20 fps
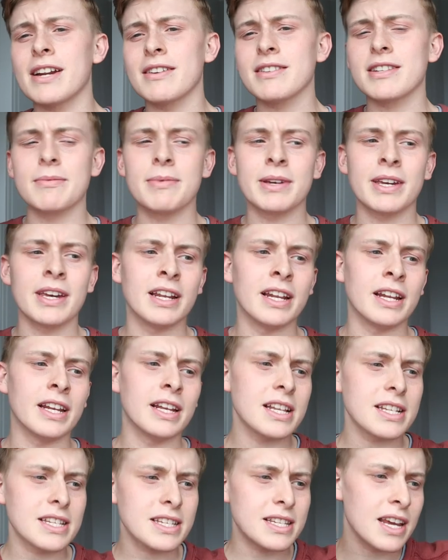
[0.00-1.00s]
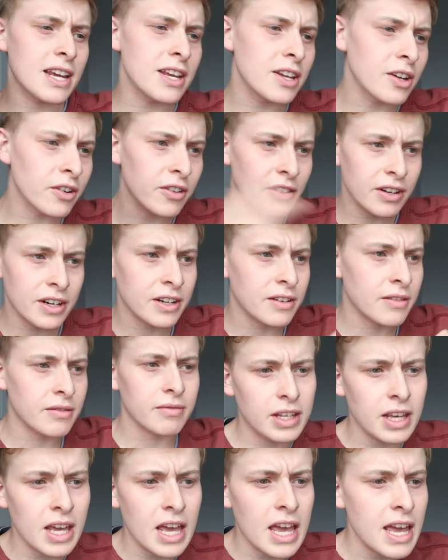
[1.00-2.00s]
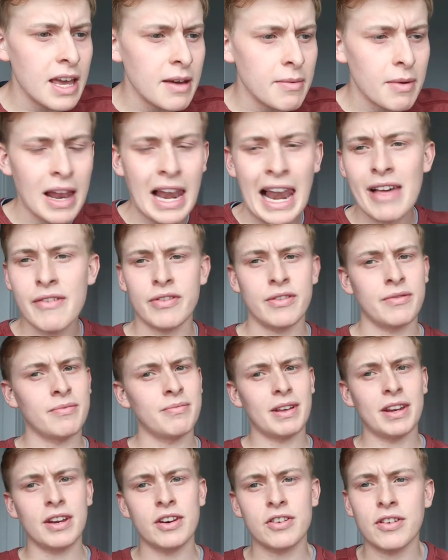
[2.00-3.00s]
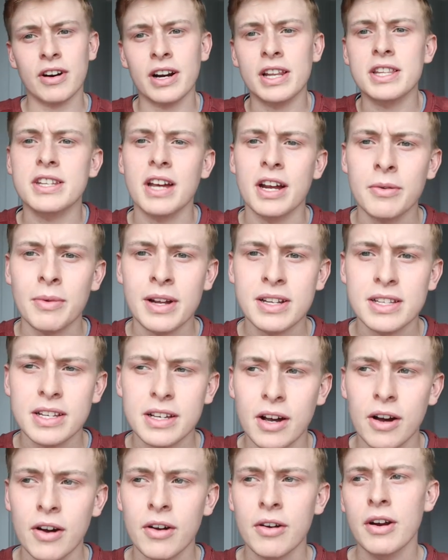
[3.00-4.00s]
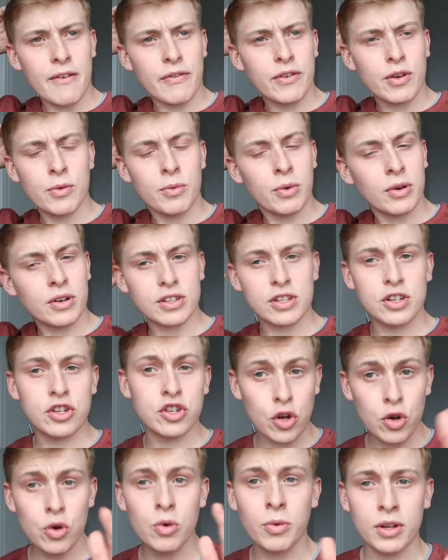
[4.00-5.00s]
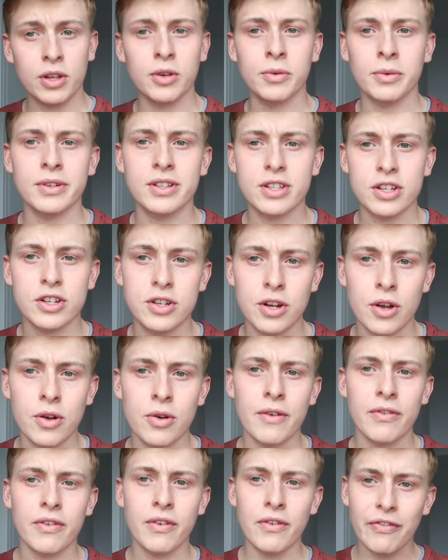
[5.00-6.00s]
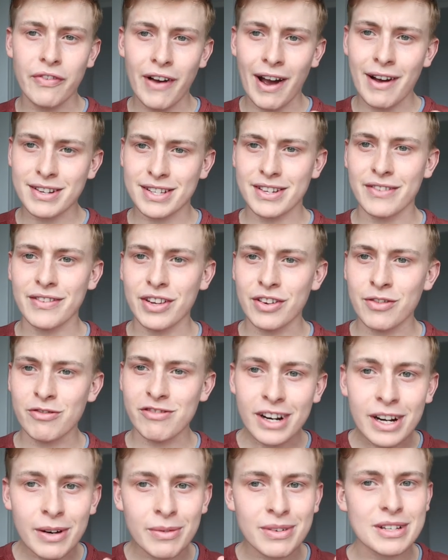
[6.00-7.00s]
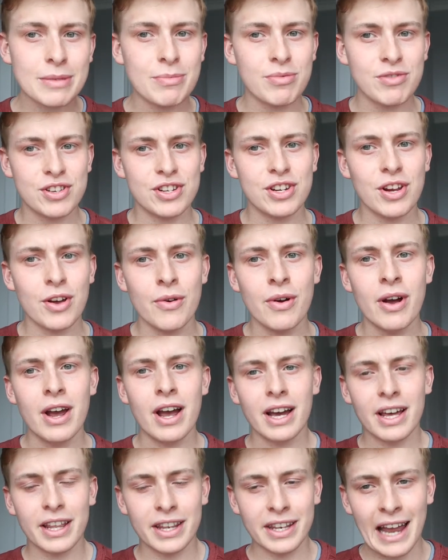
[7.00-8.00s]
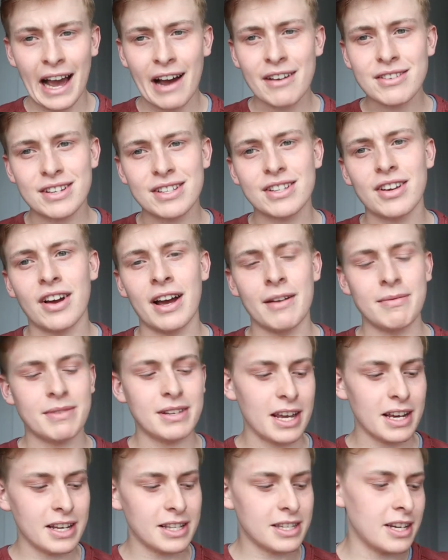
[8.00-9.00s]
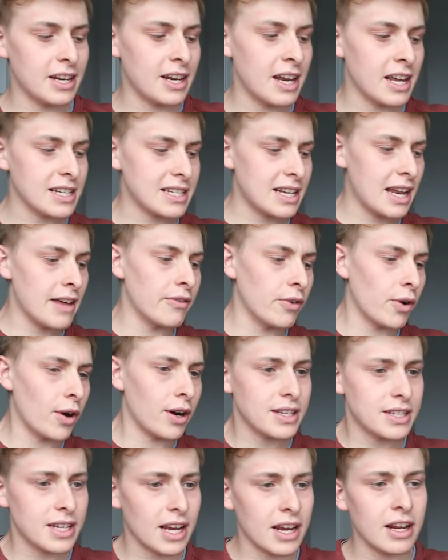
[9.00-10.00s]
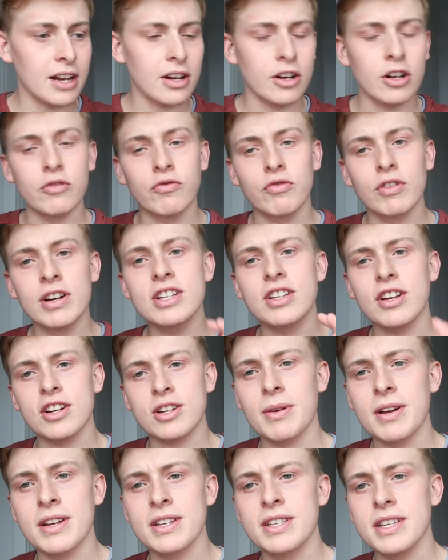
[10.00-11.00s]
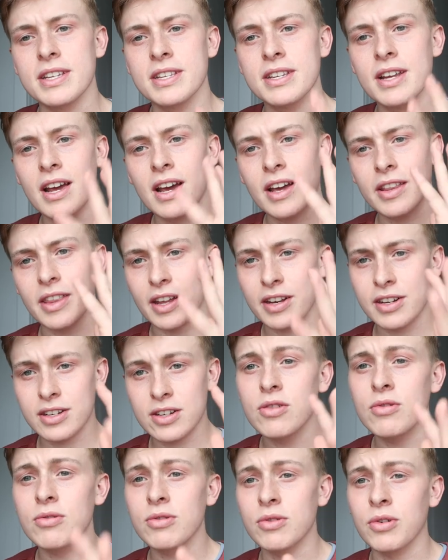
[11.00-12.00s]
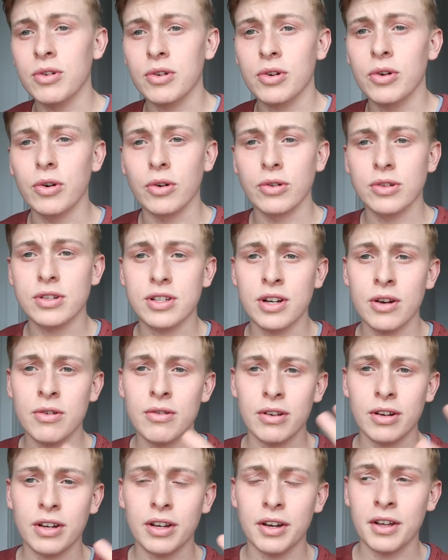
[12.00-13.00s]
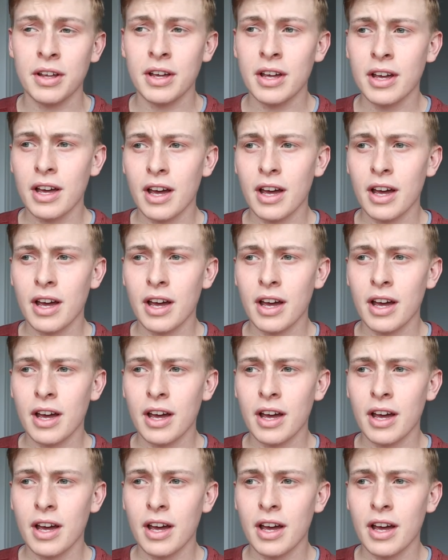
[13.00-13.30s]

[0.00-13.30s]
down to the beginning. Let's say you're in year 11 and you're trying to decide where to go. If you want to do what you want to do, if you found something you really want to pursue, now's the time to take it to the next level. I'd say research places that do your course. Don't look at